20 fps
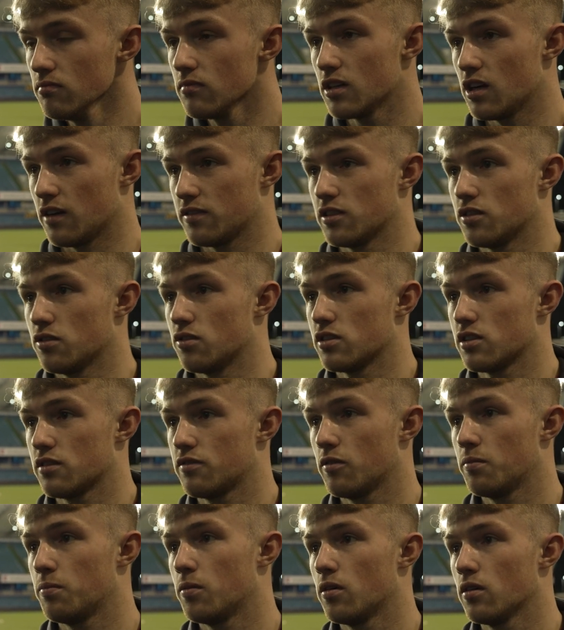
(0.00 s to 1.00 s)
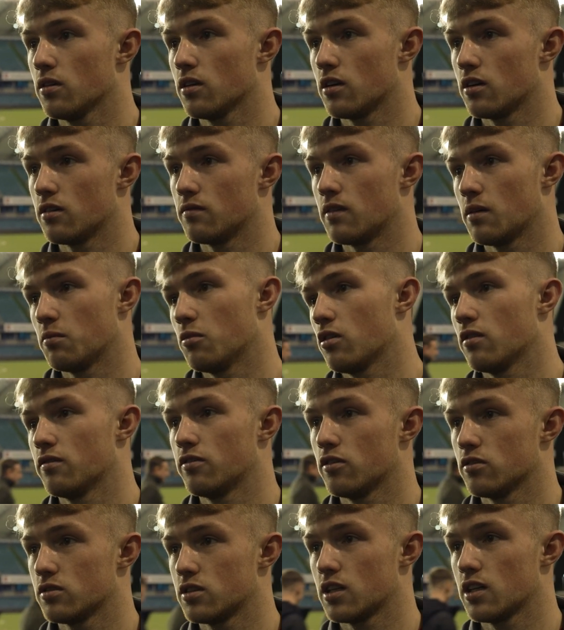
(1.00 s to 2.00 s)
you have to do it as a footballer, and I'm looking
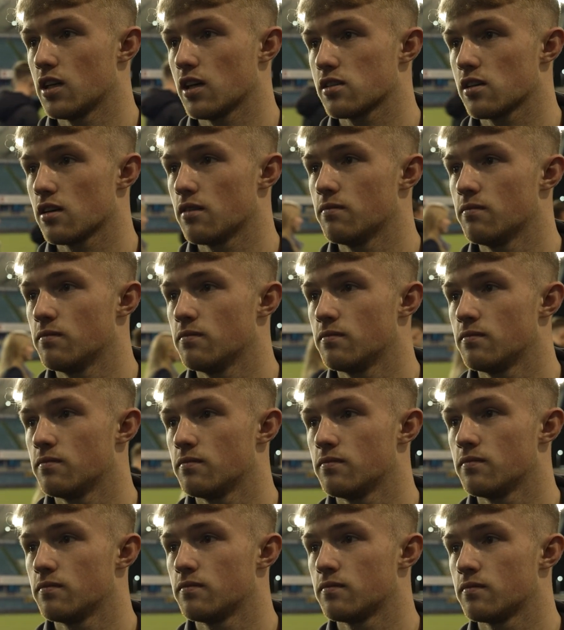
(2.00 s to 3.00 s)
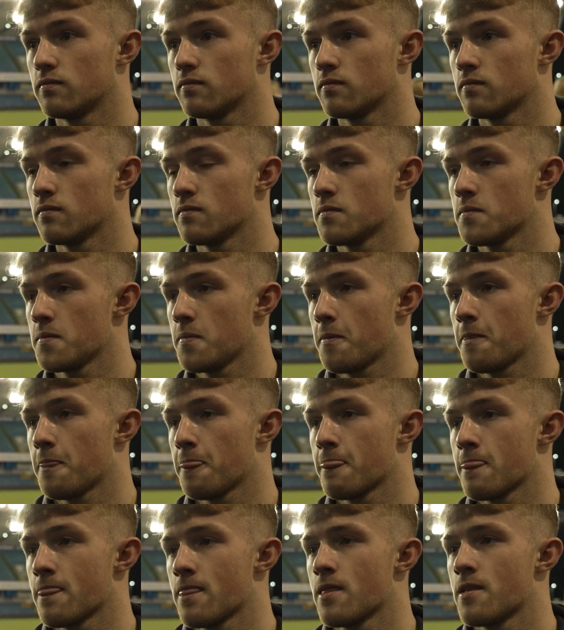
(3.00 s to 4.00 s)
forward to the next game. How did it feel
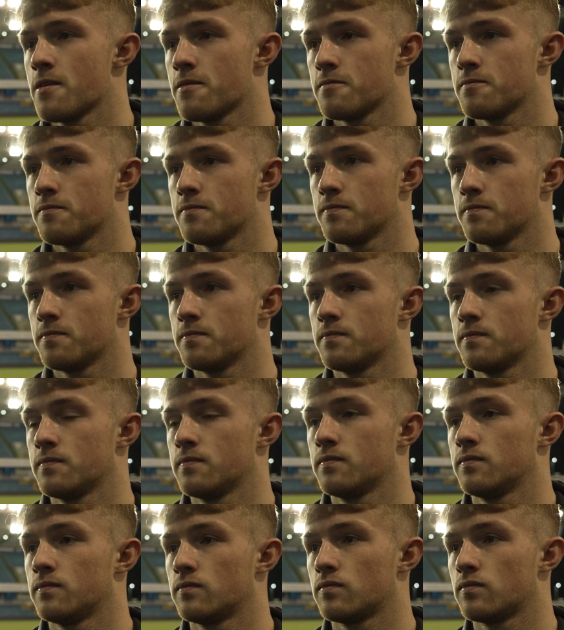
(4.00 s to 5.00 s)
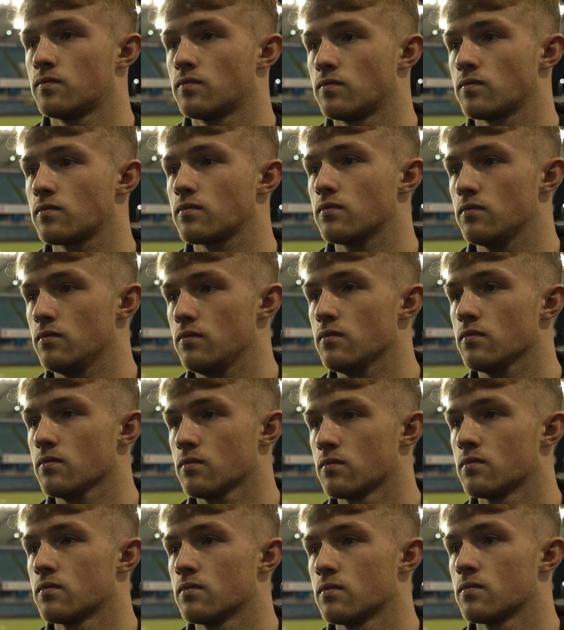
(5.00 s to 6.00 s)
playing out there with the other, you the, you know,
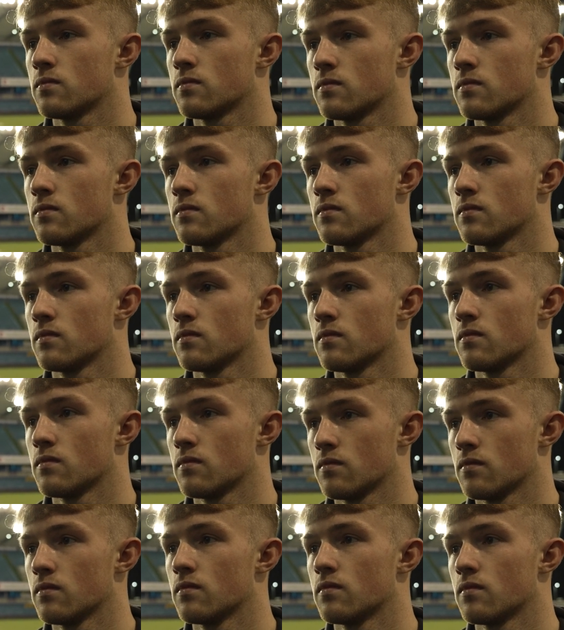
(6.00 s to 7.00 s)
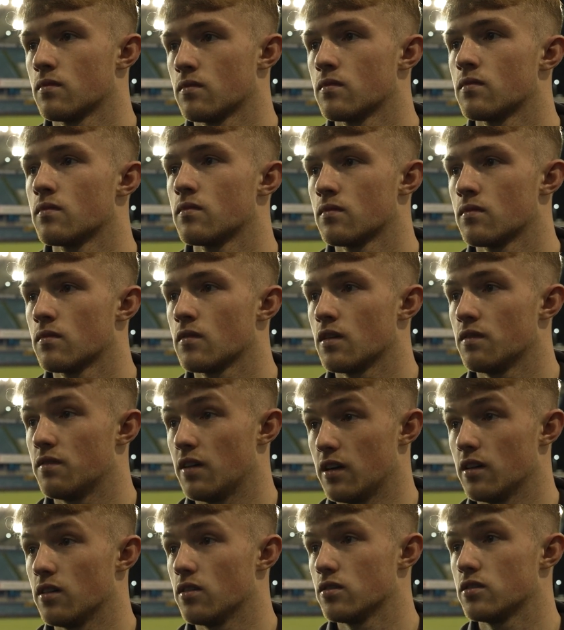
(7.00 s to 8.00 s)
you, the other Sutherland players today?
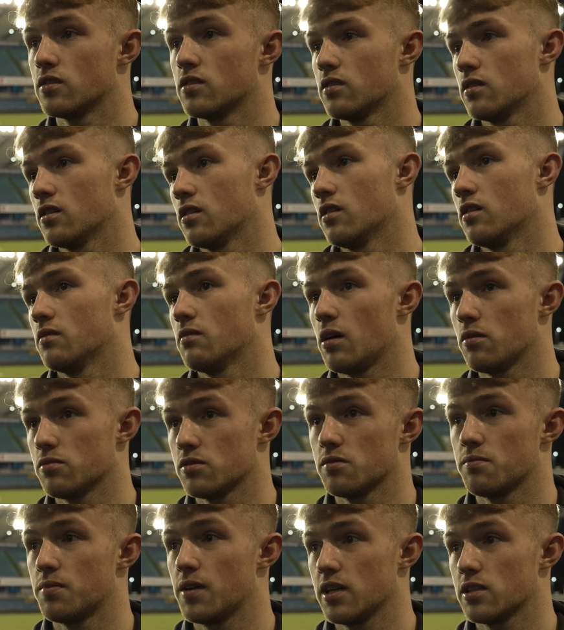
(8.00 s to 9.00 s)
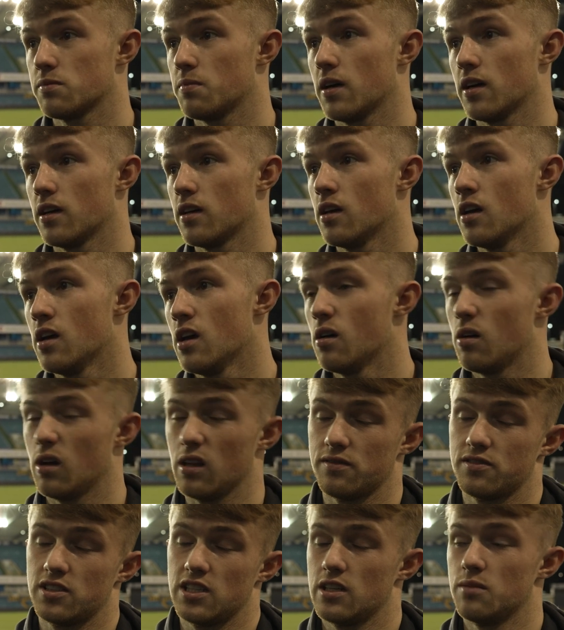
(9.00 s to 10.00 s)
Very good. Yeah, I was impressed by. I'll
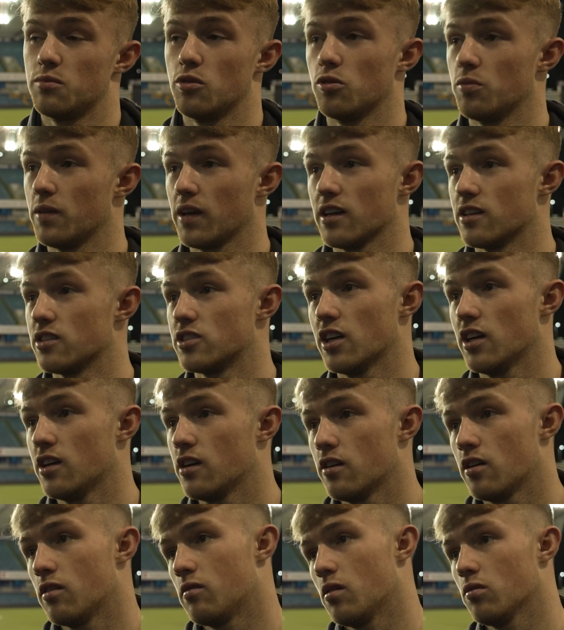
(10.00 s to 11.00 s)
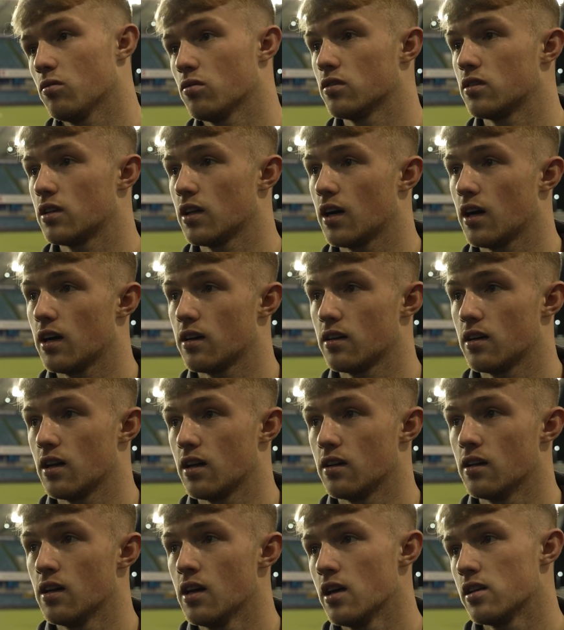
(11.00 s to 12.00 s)
have seen them all week in training. I know how good they are, and
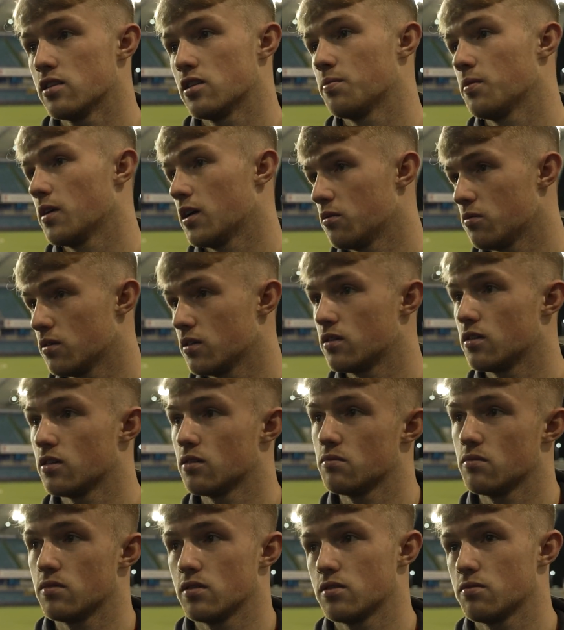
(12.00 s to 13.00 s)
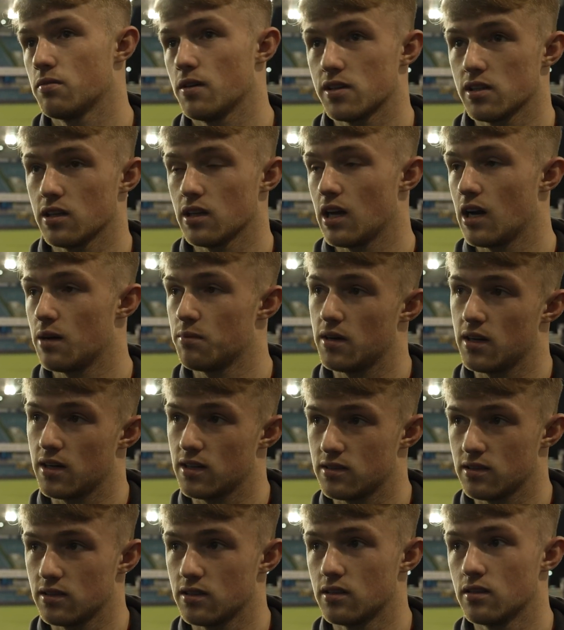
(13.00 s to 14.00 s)
then to play with them, especially
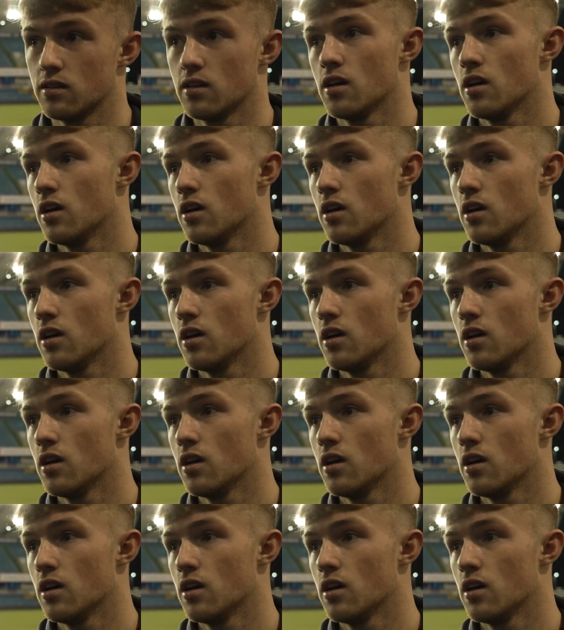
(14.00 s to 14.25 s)
Ahmad and